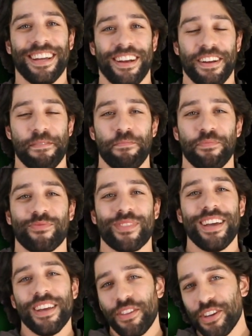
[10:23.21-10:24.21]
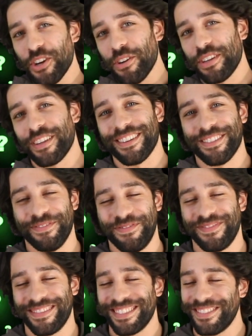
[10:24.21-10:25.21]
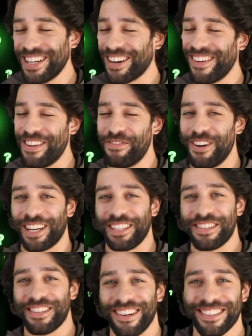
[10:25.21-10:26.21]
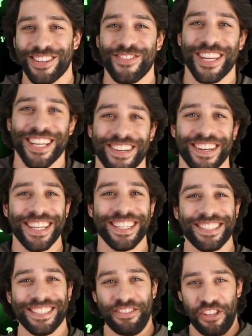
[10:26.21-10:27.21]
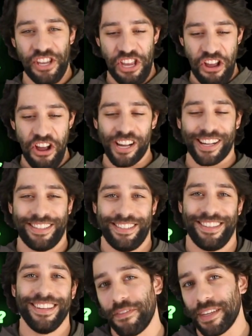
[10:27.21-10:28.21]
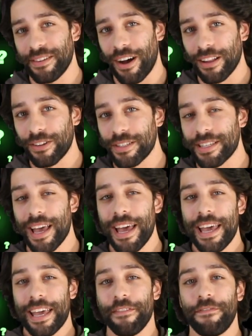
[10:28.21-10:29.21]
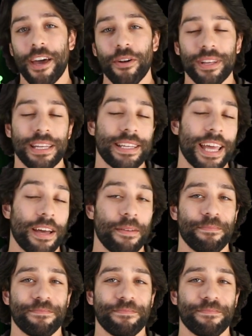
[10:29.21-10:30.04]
All right, the year. Uh, what a great start to the video, eh? Just the year. Fifty dollars in federal income.